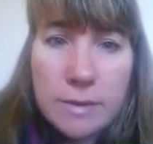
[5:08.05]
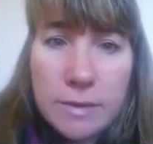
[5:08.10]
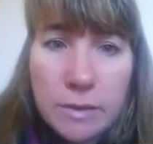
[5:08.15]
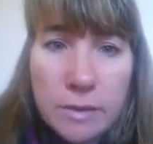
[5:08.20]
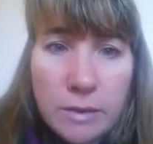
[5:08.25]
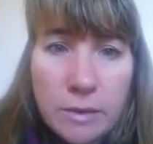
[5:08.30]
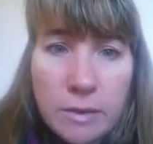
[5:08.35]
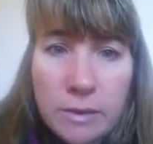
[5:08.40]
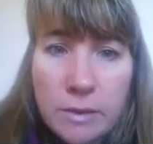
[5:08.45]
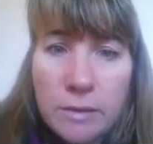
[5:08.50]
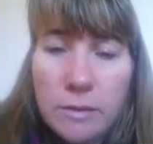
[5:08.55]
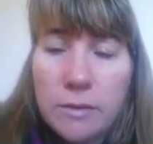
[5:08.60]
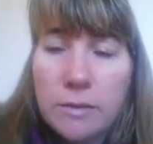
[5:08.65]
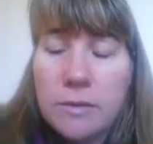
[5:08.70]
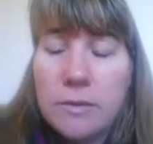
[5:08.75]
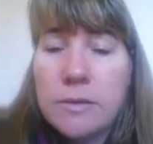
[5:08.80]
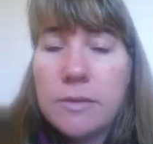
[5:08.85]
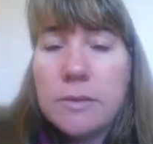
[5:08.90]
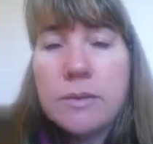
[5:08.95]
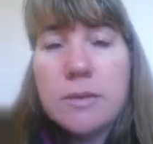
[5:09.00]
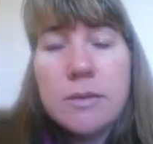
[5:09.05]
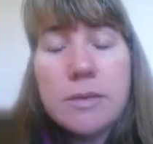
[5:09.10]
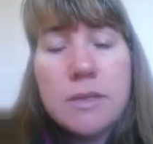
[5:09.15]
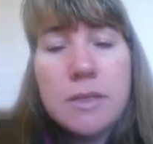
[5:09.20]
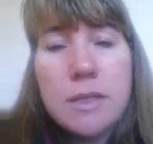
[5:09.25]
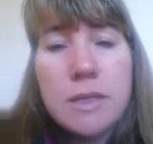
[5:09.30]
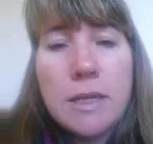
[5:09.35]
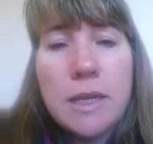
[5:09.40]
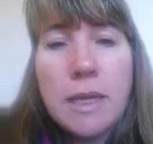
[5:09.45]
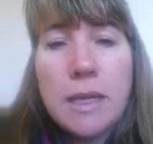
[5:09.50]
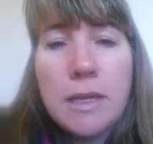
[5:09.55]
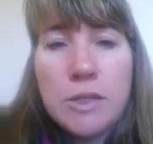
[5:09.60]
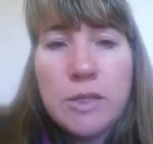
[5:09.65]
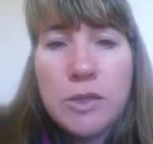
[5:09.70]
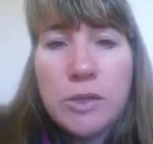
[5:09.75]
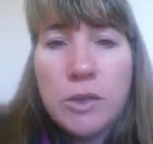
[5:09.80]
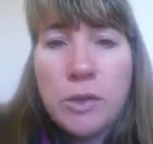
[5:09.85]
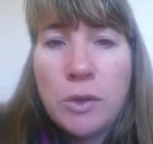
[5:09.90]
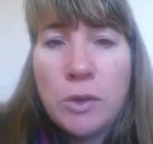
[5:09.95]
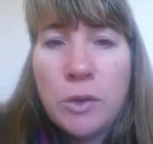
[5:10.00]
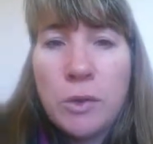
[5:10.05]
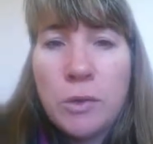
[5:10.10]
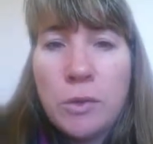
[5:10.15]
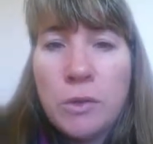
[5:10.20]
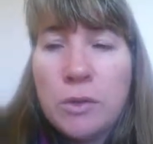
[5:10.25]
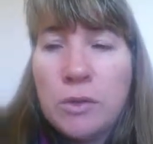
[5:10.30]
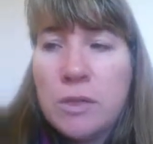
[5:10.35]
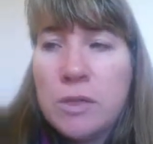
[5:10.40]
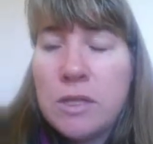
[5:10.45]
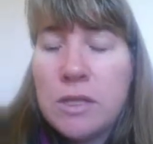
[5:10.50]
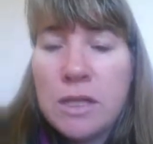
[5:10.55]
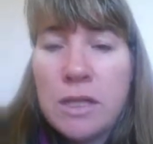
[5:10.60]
to get to